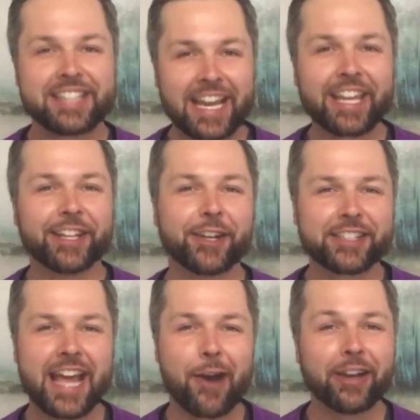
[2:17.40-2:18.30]
Taking a
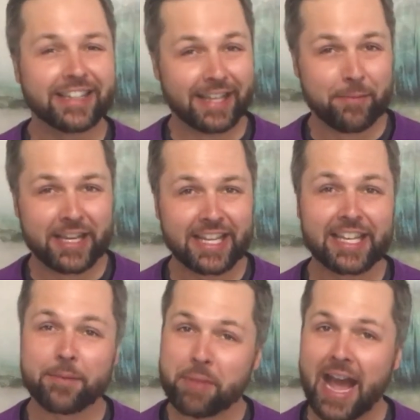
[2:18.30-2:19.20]
look now at
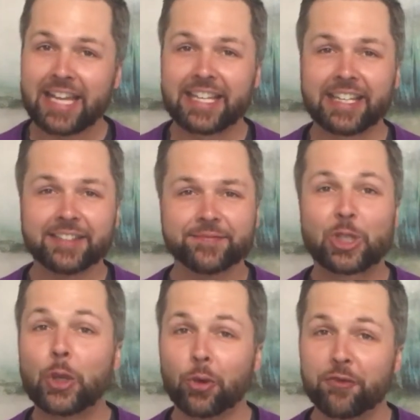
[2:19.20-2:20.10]
limonene and pinene,
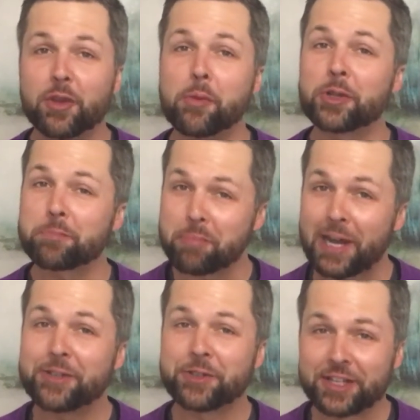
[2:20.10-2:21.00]
2 of the most
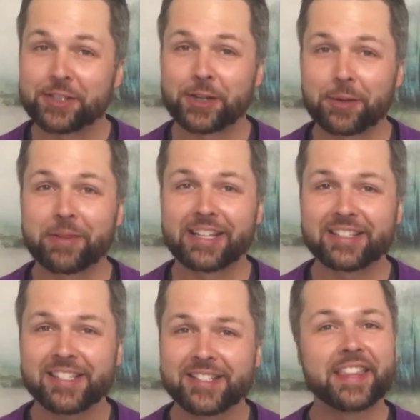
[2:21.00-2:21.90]
pungent
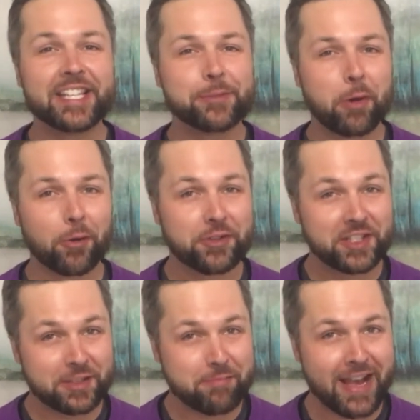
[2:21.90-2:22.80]
terpenes. These both
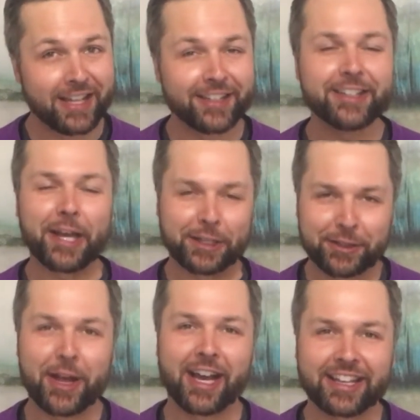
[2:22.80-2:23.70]
smell a
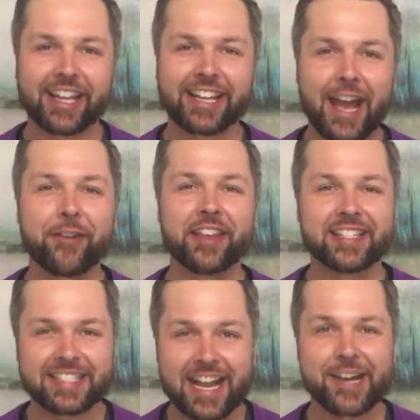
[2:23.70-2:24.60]
lot like how they
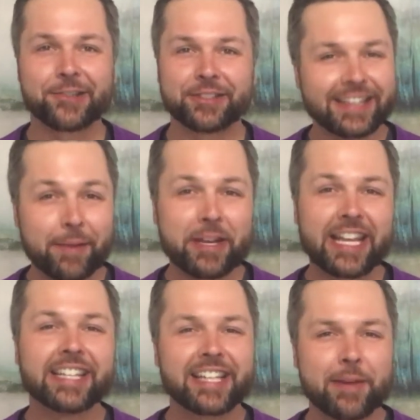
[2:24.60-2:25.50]
sound.
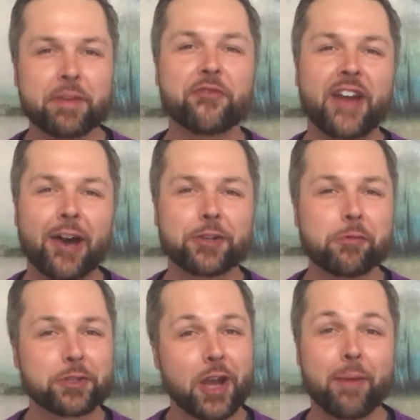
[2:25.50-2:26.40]
Limonene can be found
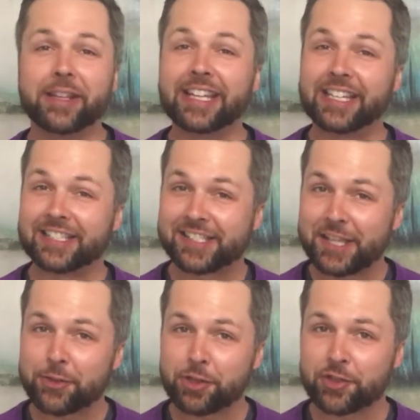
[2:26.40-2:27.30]
most commonly in
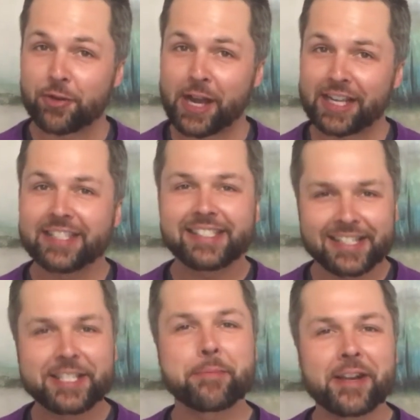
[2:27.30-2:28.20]
citrus rinds
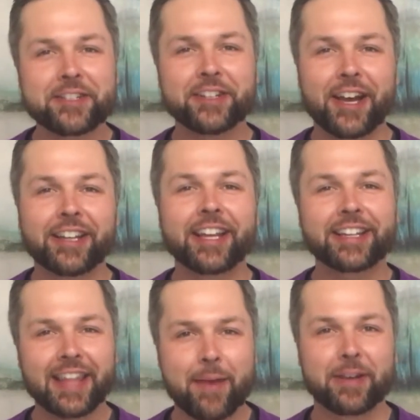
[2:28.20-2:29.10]
and smells a lot
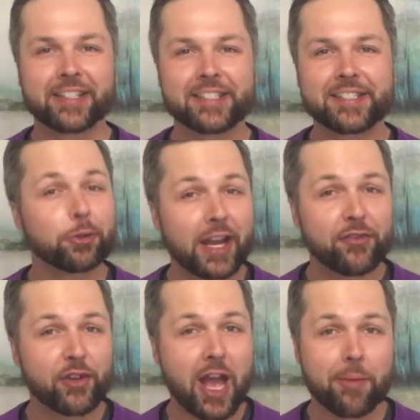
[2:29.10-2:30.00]
like lemons.
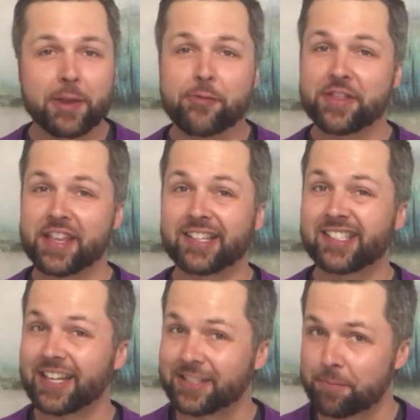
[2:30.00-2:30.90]
Great for helping with
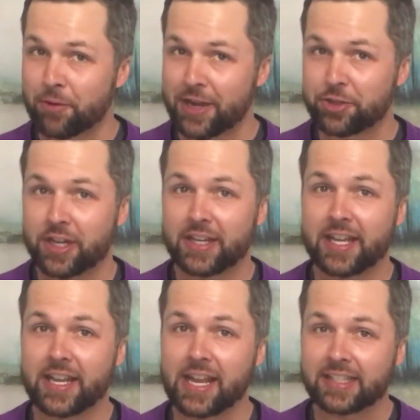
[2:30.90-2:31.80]
things like depression
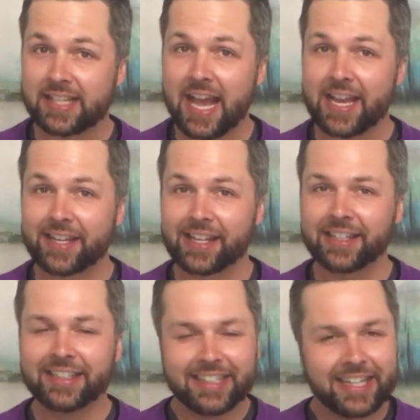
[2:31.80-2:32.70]
and anxiety.